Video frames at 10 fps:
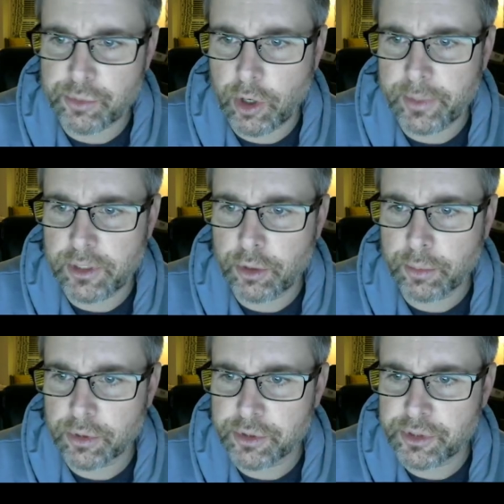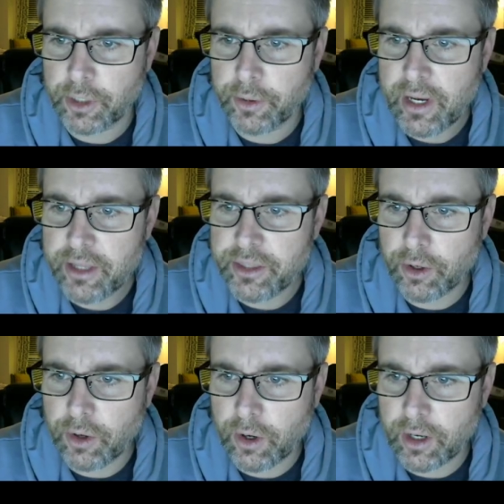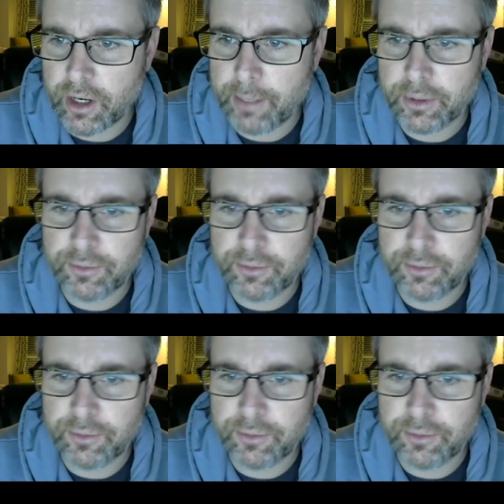Roman numerals. So there are a couple of